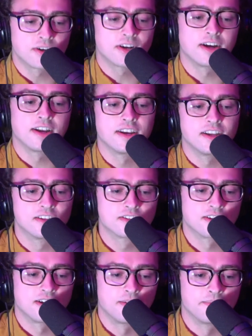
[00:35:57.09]
done is,
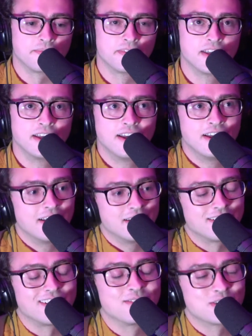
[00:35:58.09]

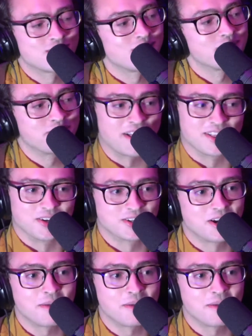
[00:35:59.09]
I wish I had looked it up